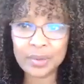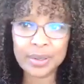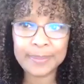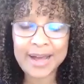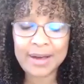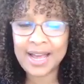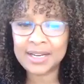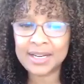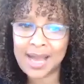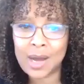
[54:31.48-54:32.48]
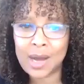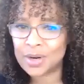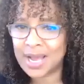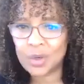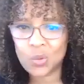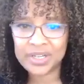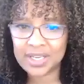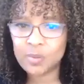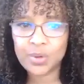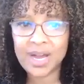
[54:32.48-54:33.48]
about at an hour, and I don't want to
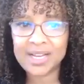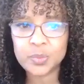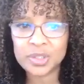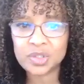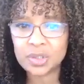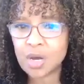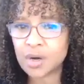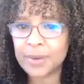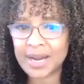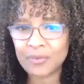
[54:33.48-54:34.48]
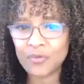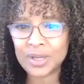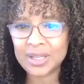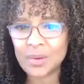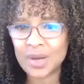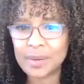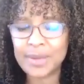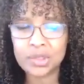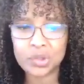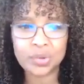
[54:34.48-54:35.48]
keep you guys much longer, but I really want to
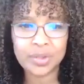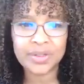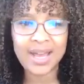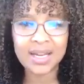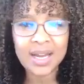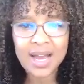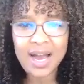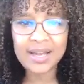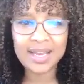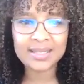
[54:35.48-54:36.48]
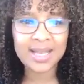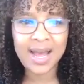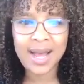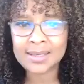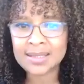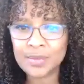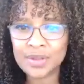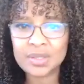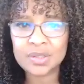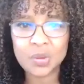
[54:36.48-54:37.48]
make sure that I get to ask some of
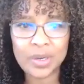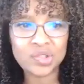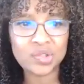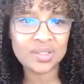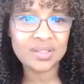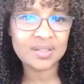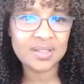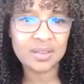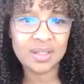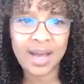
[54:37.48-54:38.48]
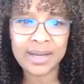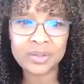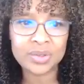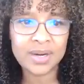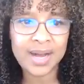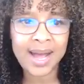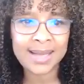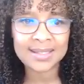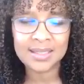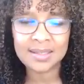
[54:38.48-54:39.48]
these questions that the actors are
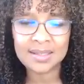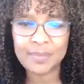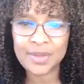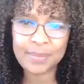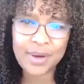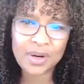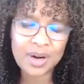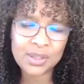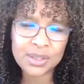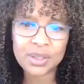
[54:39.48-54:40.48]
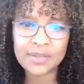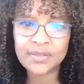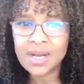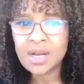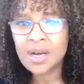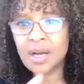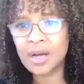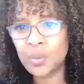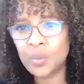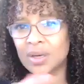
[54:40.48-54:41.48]
asking. Some of them are sort of
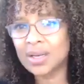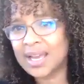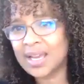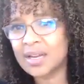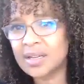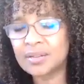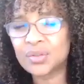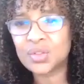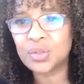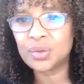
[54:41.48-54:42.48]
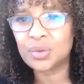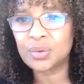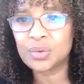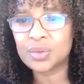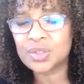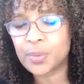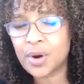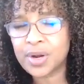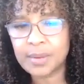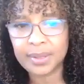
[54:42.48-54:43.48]
unrelated to
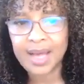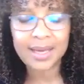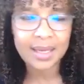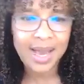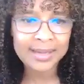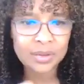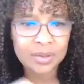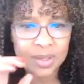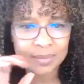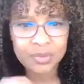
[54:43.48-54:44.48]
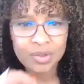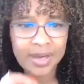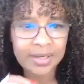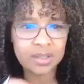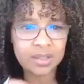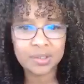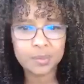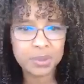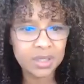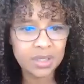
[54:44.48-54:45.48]
supporting Black actors, so I'm trying to just
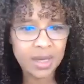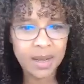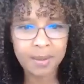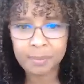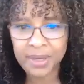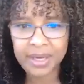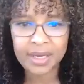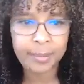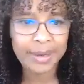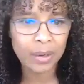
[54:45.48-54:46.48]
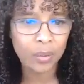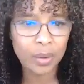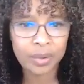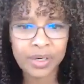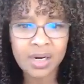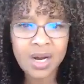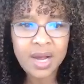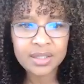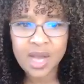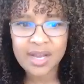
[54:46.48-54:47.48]
be picky about what we're
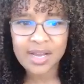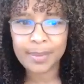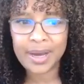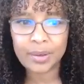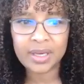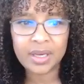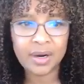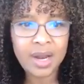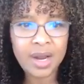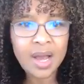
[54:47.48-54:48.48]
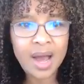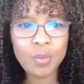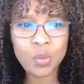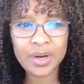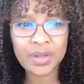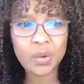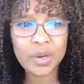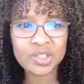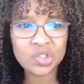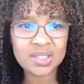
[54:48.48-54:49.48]
talking about here. One of the
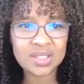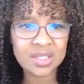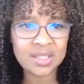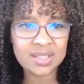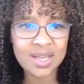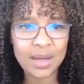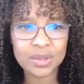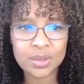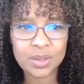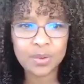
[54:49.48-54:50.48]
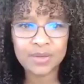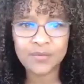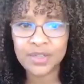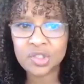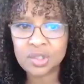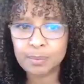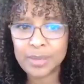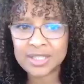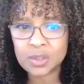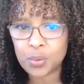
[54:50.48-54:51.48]
questions is, how do you envision
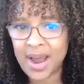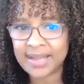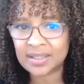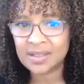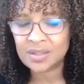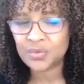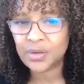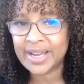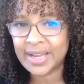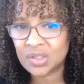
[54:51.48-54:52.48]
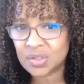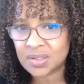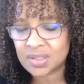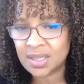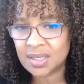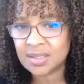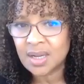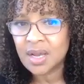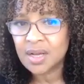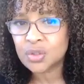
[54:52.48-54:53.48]
best practice for agencies
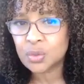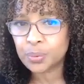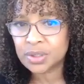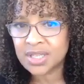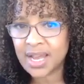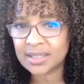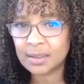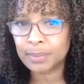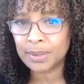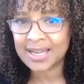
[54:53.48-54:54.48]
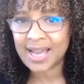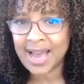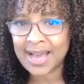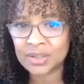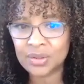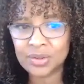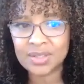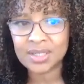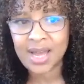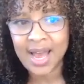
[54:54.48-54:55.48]
to protect Black actors
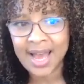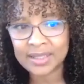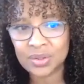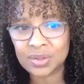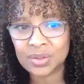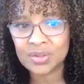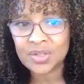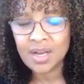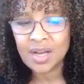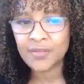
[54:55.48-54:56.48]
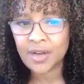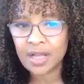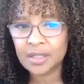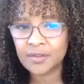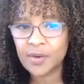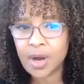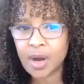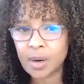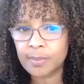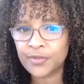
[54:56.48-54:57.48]
and actors of color from
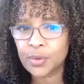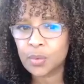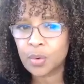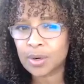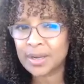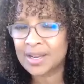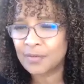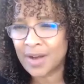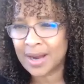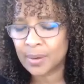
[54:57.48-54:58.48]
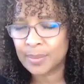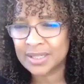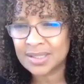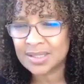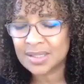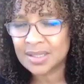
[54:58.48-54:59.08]
harmful work environments?